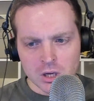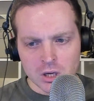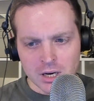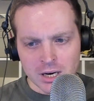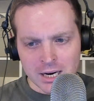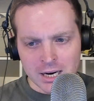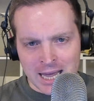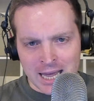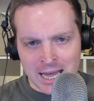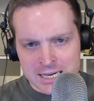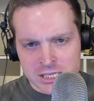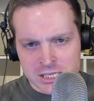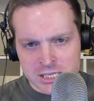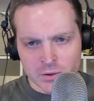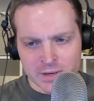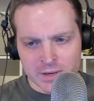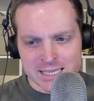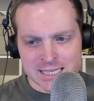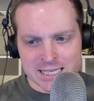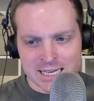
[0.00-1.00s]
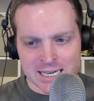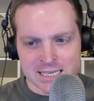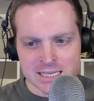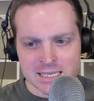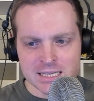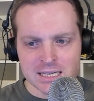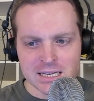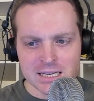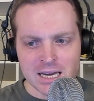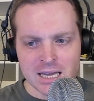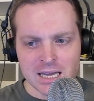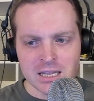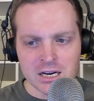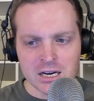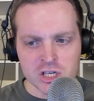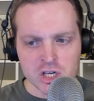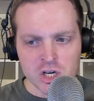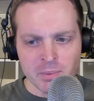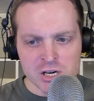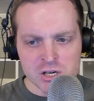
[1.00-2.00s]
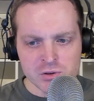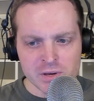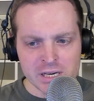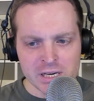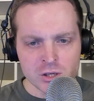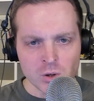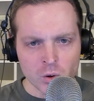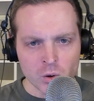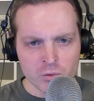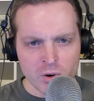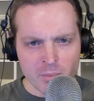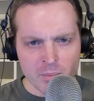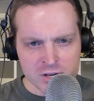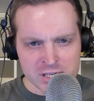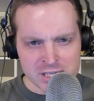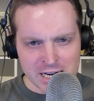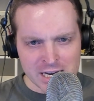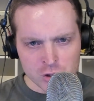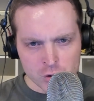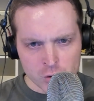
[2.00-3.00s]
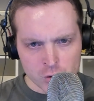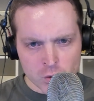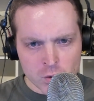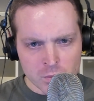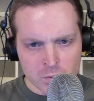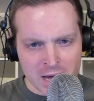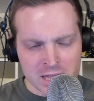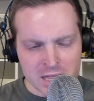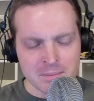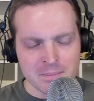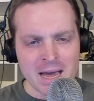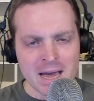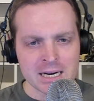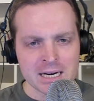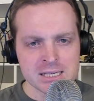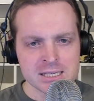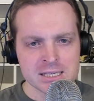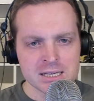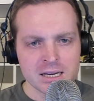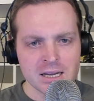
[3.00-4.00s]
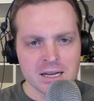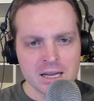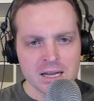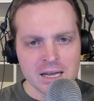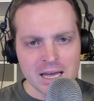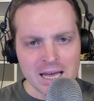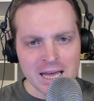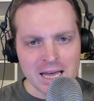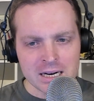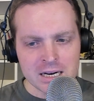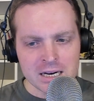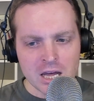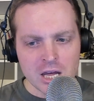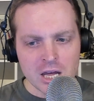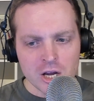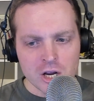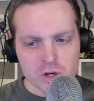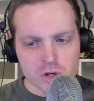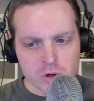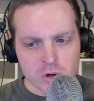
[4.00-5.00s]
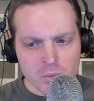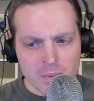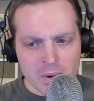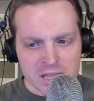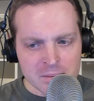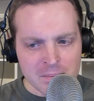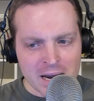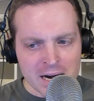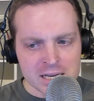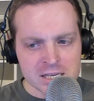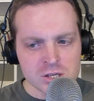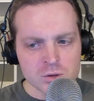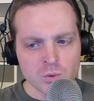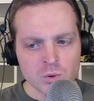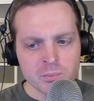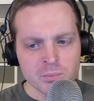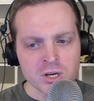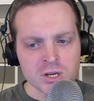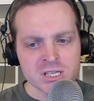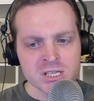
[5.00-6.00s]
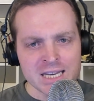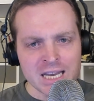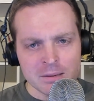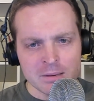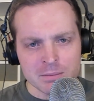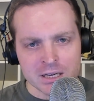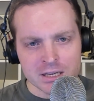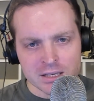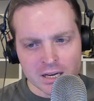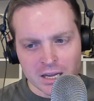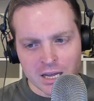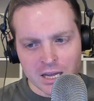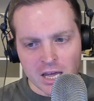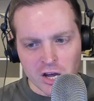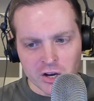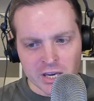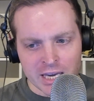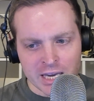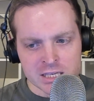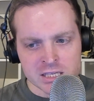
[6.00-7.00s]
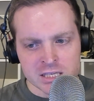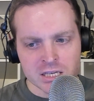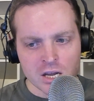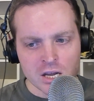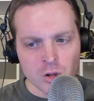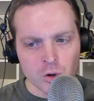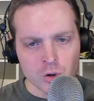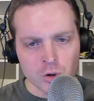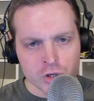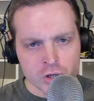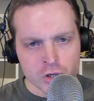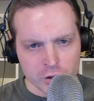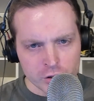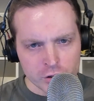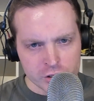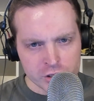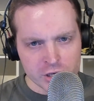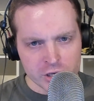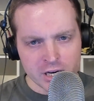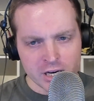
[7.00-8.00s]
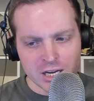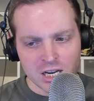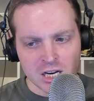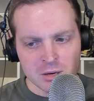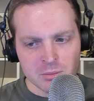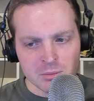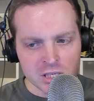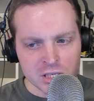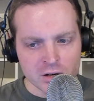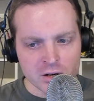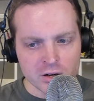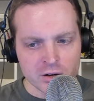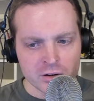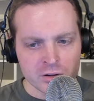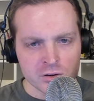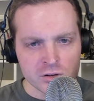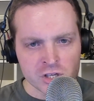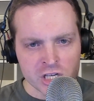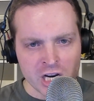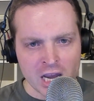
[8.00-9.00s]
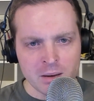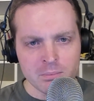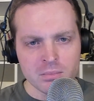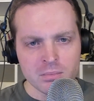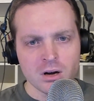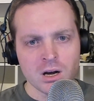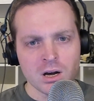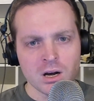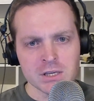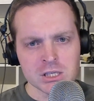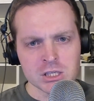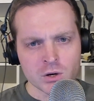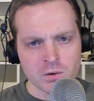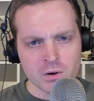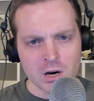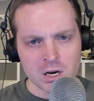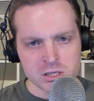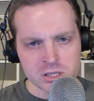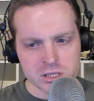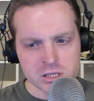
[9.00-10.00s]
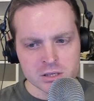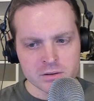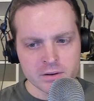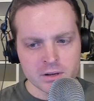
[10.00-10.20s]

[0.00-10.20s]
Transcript: Lines don't exist and their geometry don't represent true mathematics. And true mathematics would be a statement against the church, in particular the shape of its cross.